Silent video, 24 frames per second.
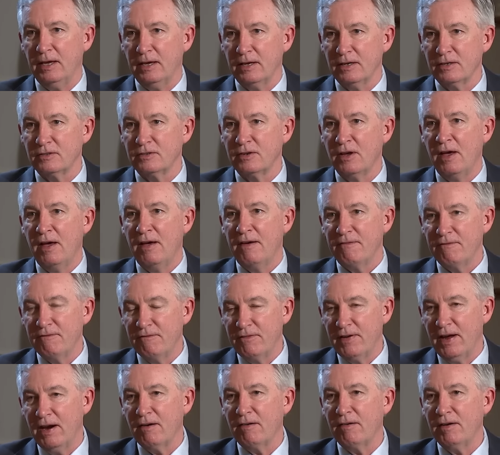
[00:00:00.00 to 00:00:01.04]
is
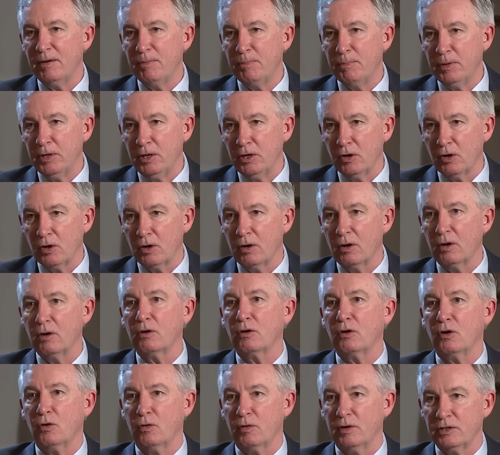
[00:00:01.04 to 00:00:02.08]
very
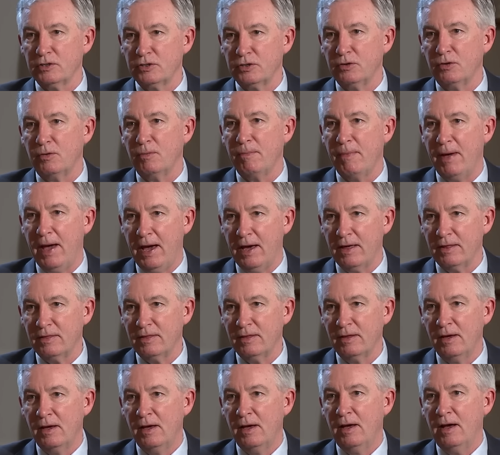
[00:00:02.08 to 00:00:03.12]
pure crystal
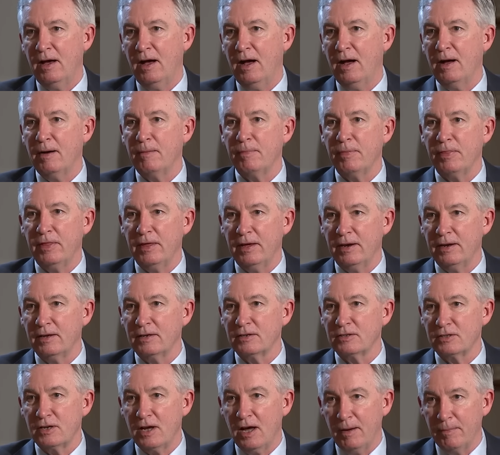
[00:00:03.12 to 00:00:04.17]
meth um, that
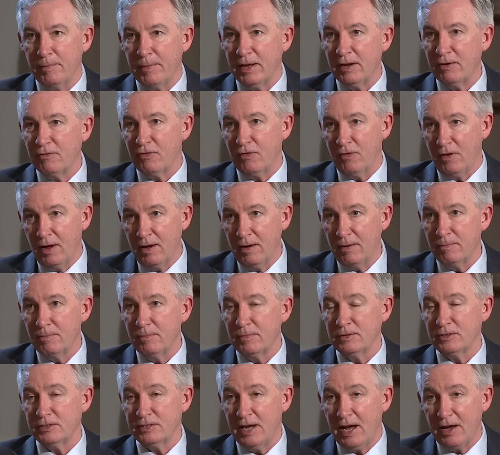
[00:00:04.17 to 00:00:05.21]
is coming from
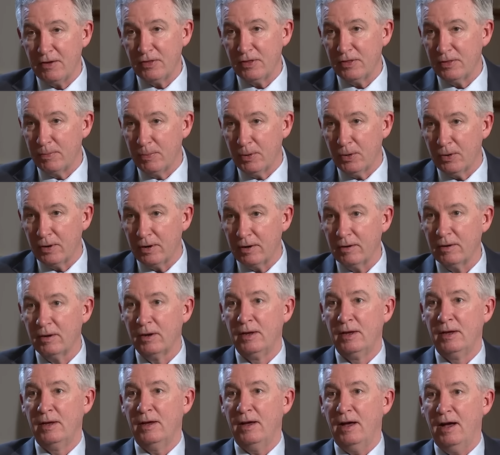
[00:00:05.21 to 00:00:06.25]
south of the border.
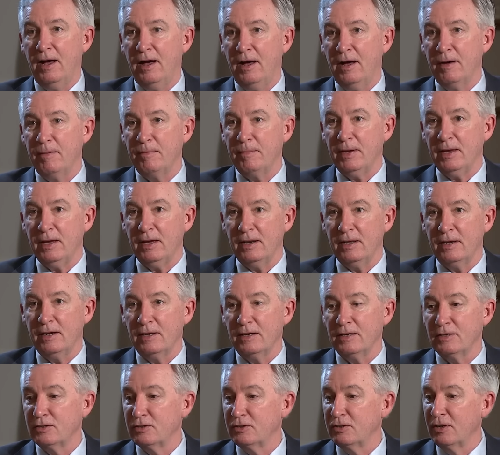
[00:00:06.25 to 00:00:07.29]
Um, it
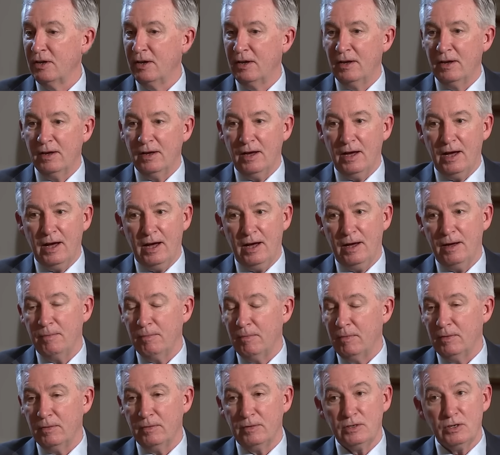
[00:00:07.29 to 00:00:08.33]
is um,
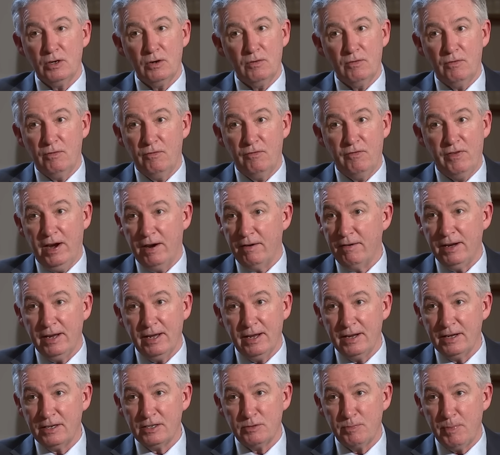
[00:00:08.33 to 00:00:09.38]
very
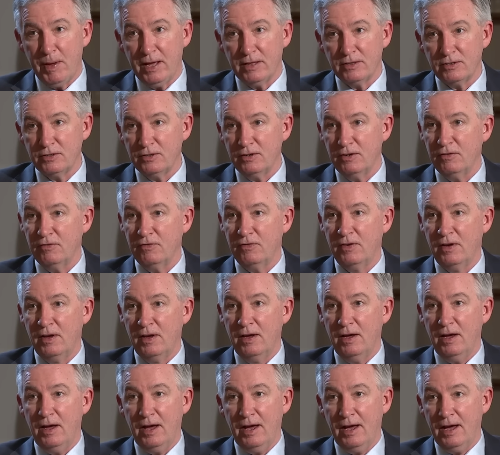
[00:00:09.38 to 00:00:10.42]
inexpensive,
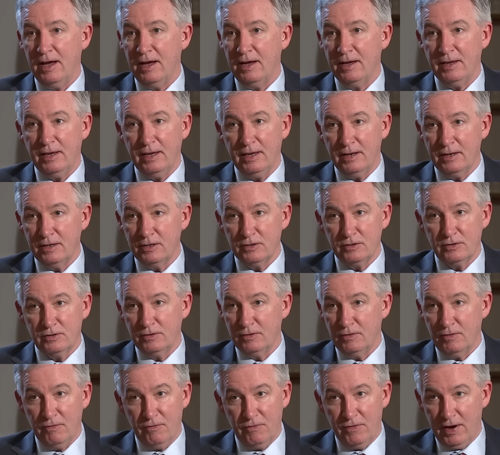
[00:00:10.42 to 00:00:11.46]
uh, it
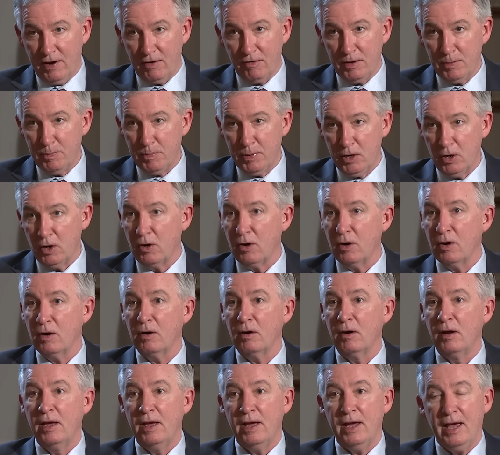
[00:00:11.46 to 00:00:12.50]
is very
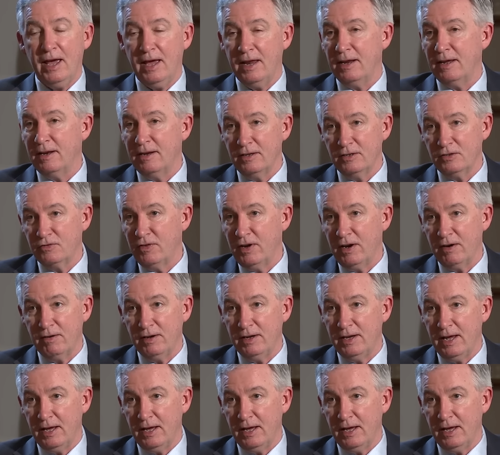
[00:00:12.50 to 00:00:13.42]
pure, and it is very